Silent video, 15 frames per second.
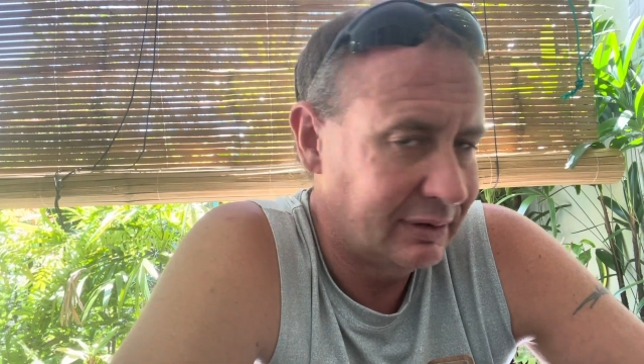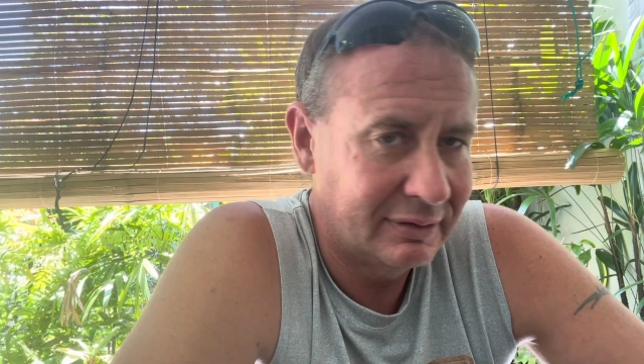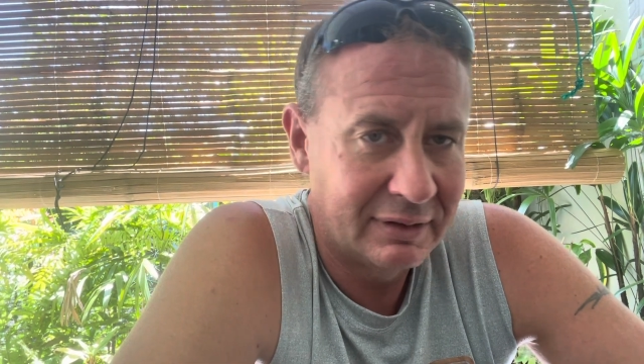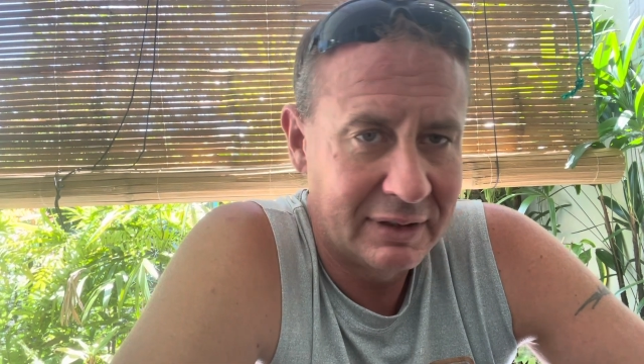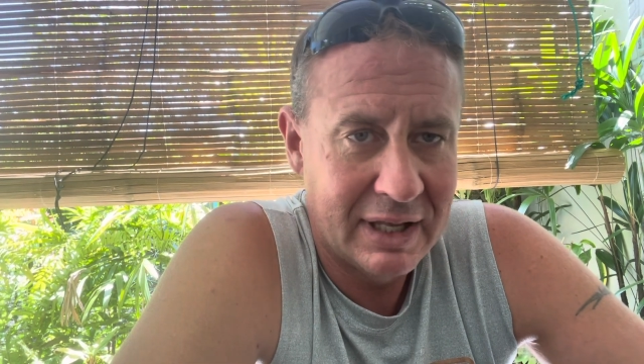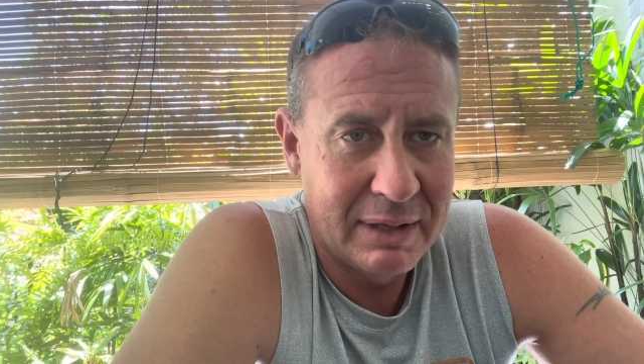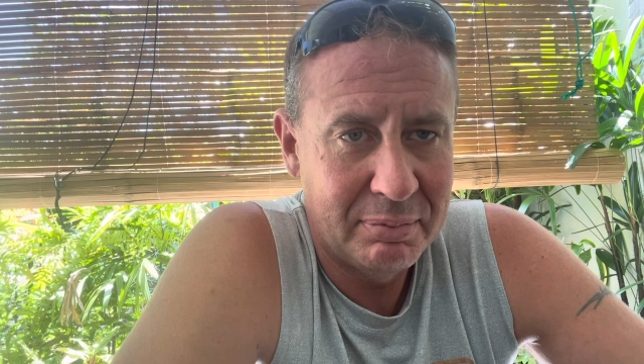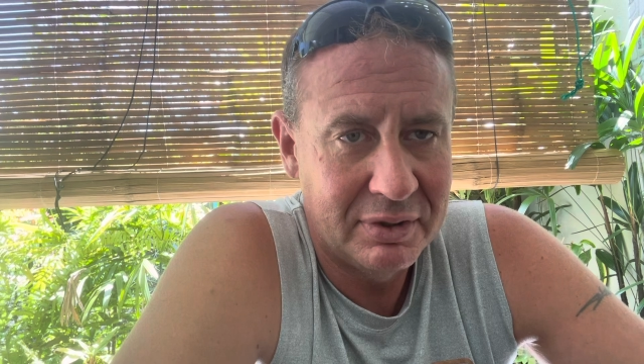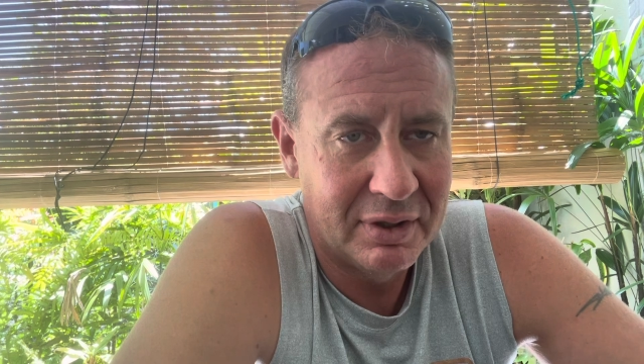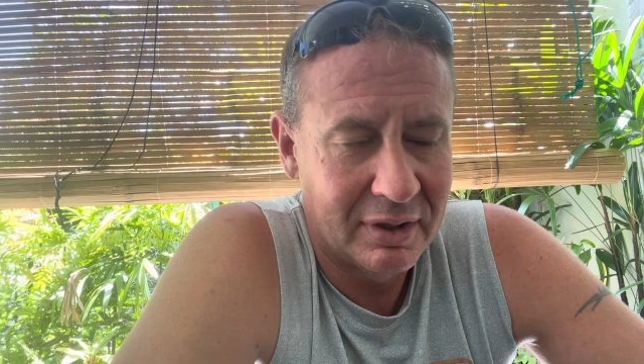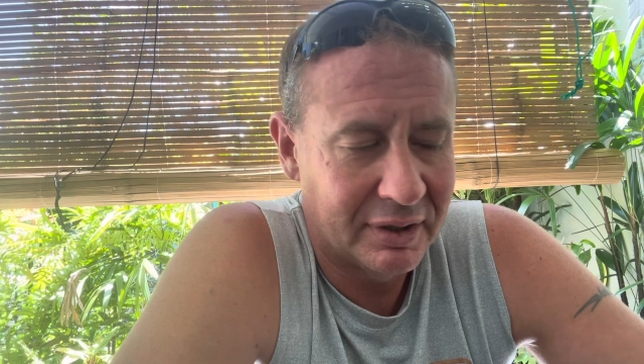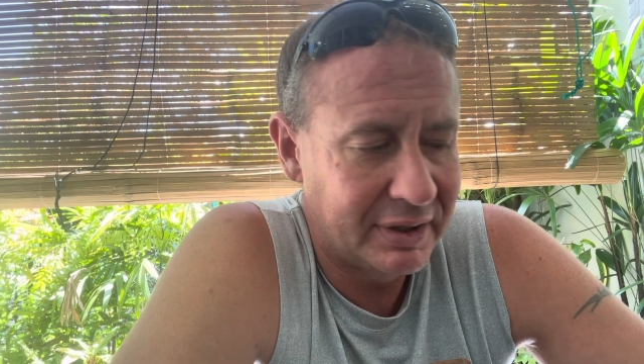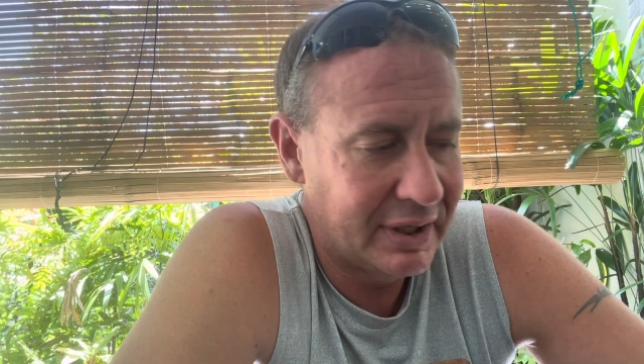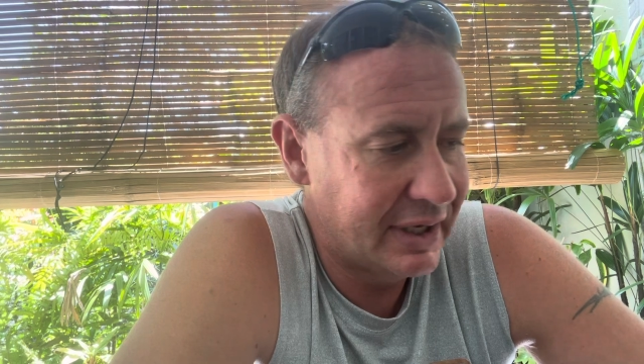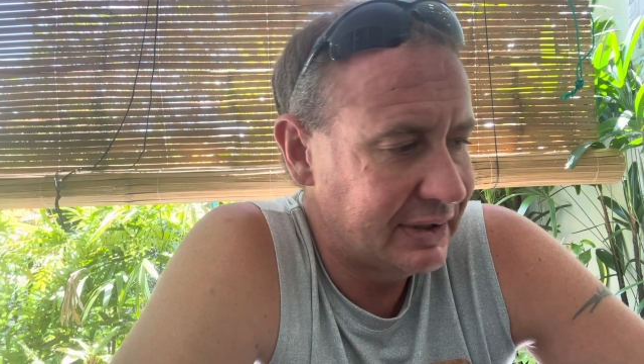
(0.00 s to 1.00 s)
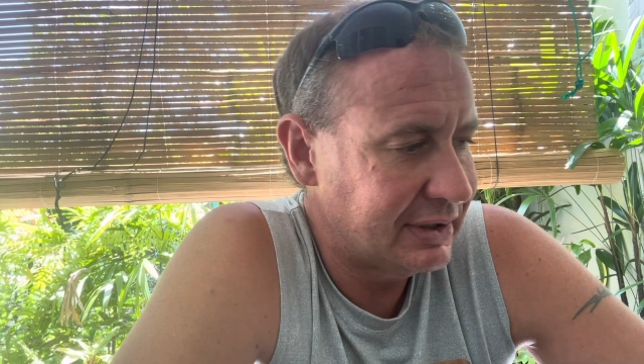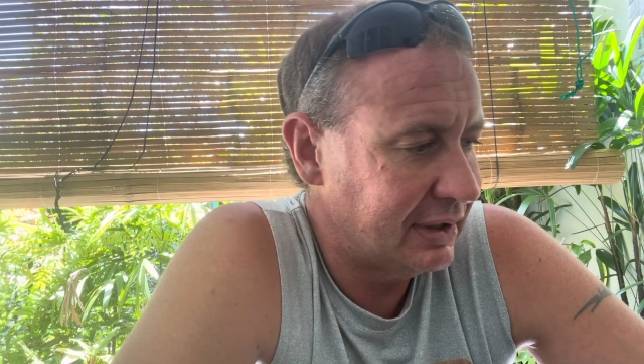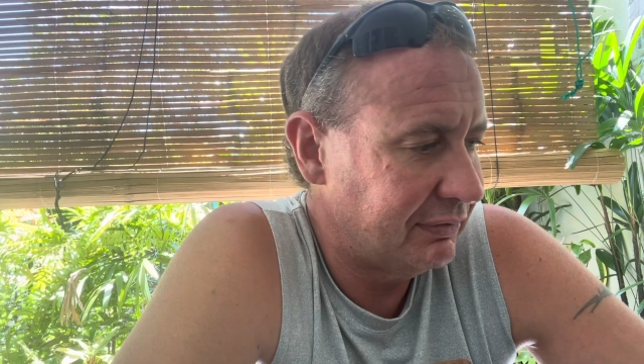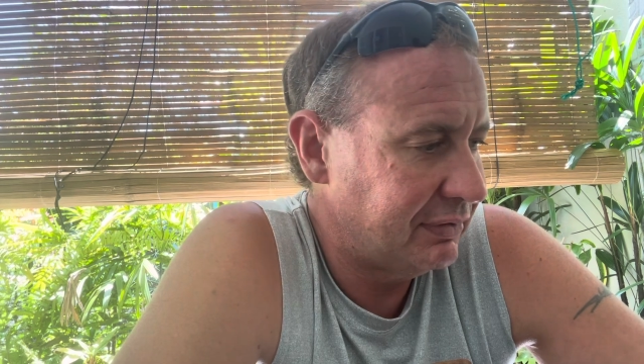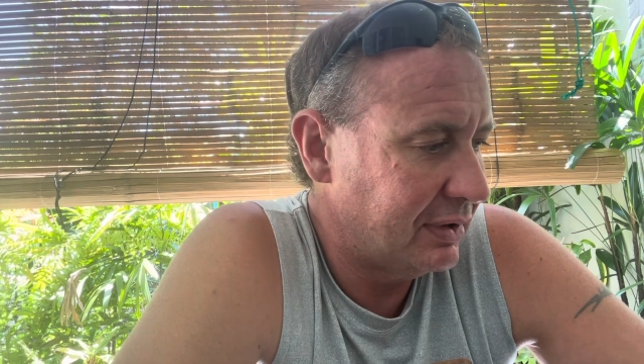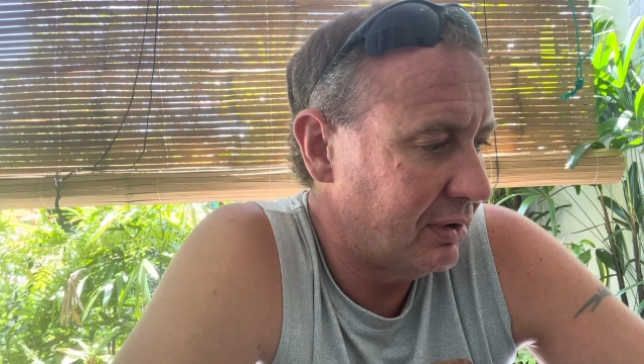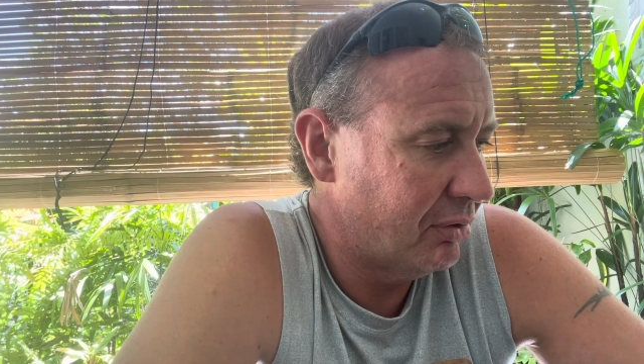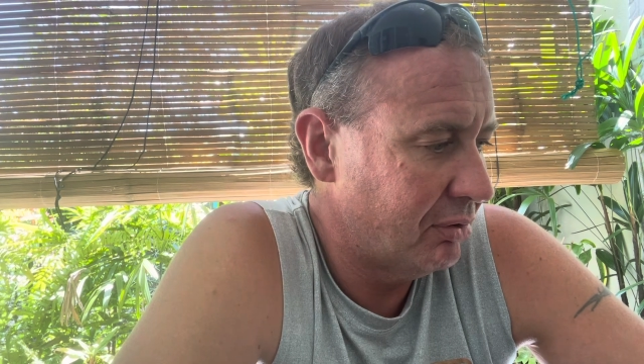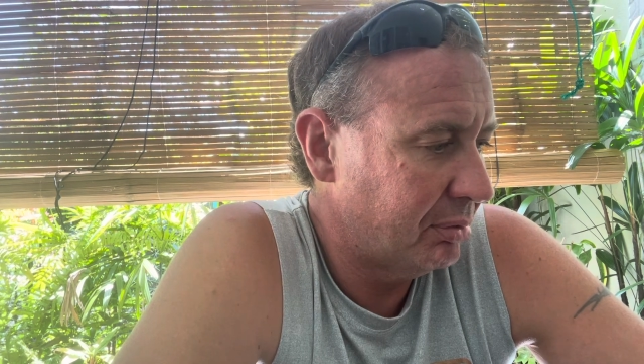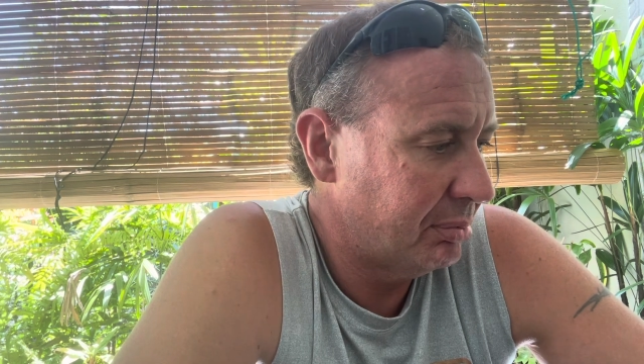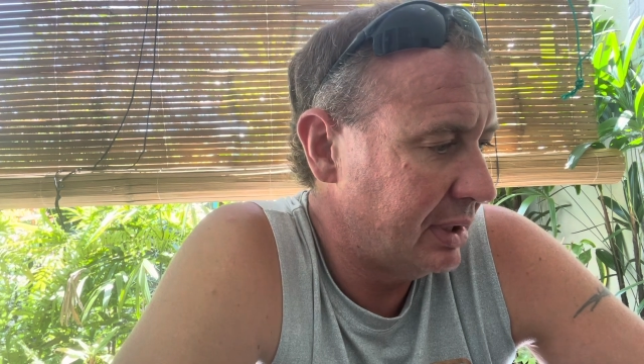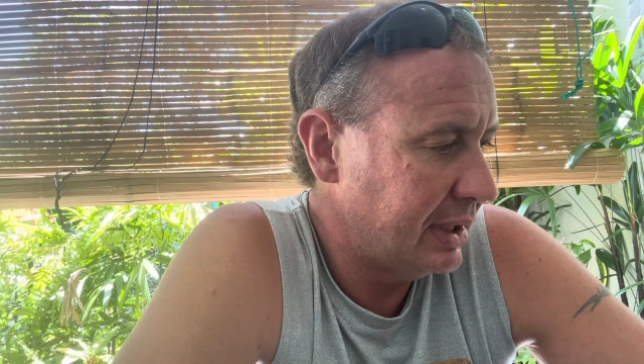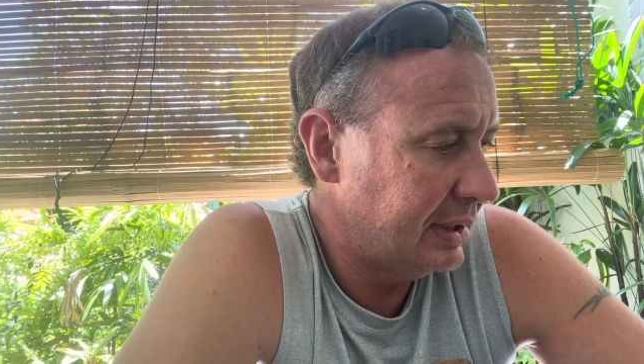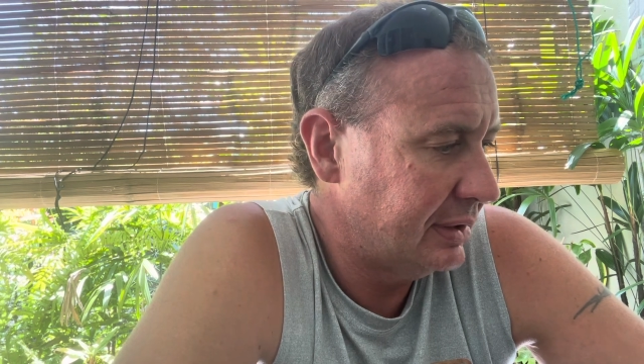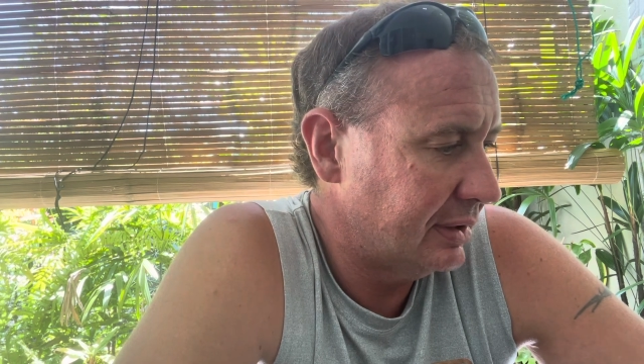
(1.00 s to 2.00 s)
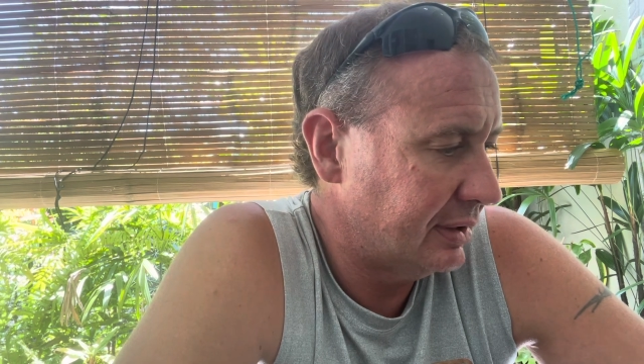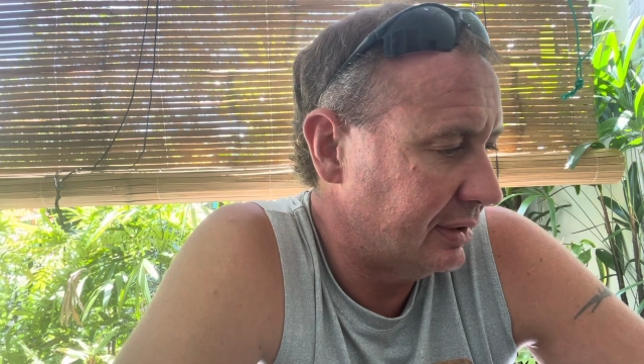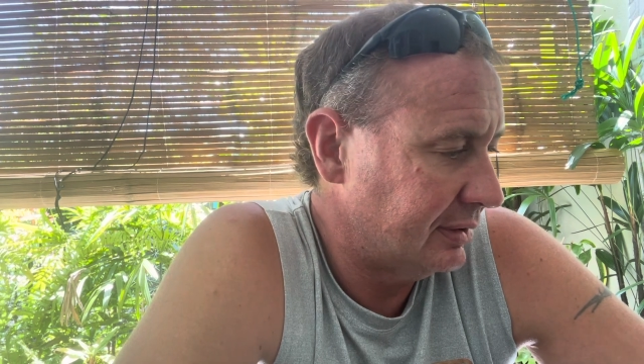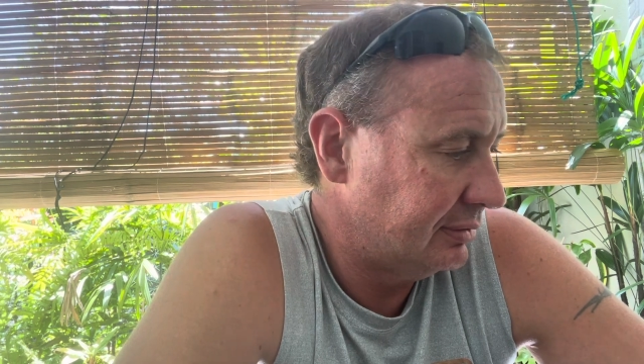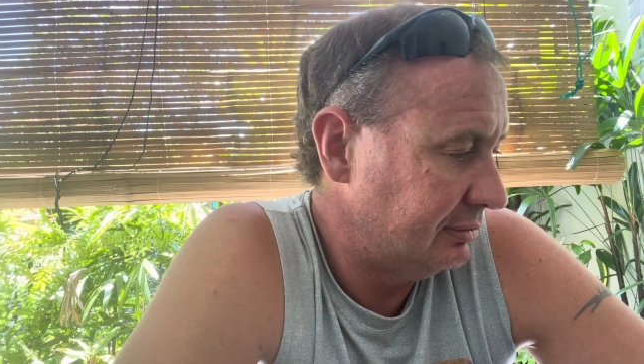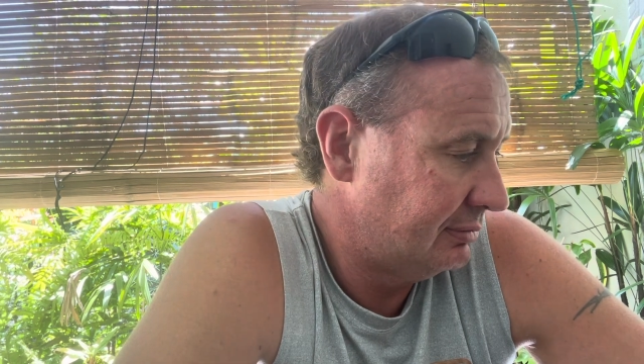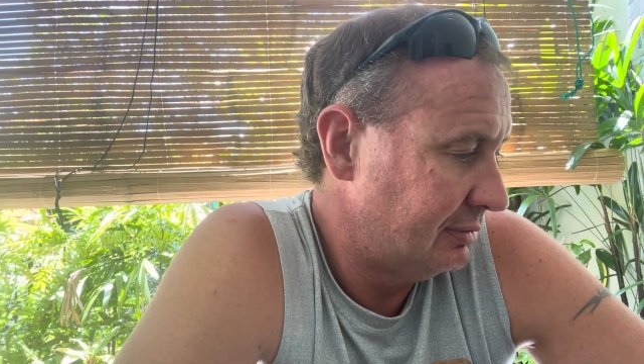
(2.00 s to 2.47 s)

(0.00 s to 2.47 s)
keeping your attention, if you know what I mean.